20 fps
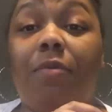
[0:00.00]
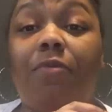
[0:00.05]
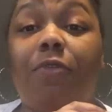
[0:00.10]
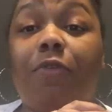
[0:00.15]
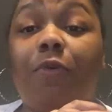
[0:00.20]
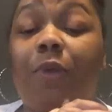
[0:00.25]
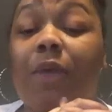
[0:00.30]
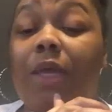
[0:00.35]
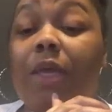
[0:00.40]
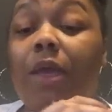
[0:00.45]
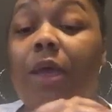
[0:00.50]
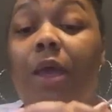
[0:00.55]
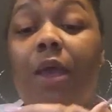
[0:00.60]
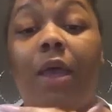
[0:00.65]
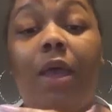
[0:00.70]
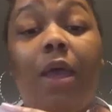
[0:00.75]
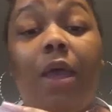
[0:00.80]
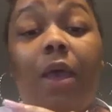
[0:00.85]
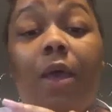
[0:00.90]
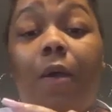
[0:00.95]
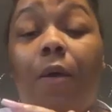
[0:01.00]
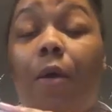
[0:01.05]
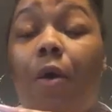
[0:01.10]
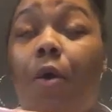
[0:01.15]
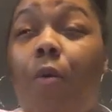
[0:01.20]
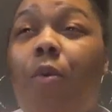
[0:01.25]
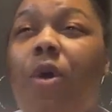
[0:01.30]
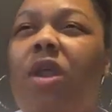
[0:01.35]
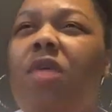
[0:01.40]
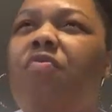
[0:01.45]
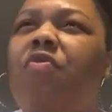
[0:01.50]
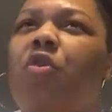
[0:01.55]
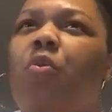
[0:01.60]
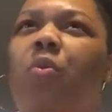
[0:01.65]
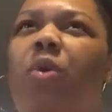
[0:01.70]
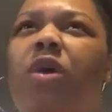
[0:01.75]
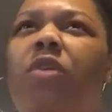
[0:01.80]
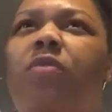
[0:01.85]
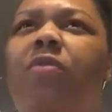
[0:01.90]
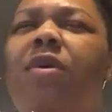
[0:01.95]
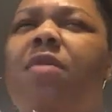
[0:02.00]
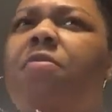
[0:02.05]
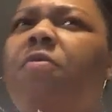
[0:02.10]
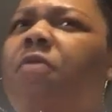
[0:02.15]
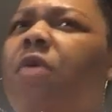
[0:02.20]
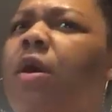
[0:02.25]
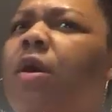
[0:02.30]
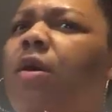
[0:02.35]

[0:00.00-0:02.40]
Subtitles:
tweet or whatever it was. Whatever